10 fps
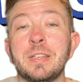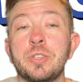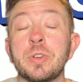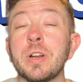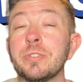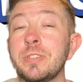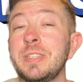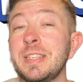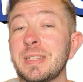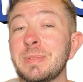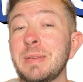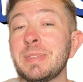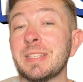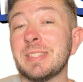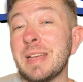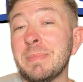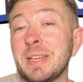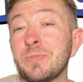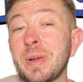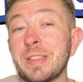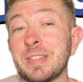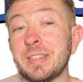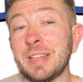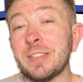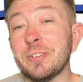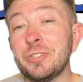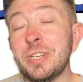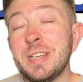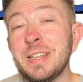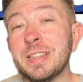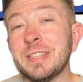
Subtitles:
You can also see sometimes excitement rather than lethargy.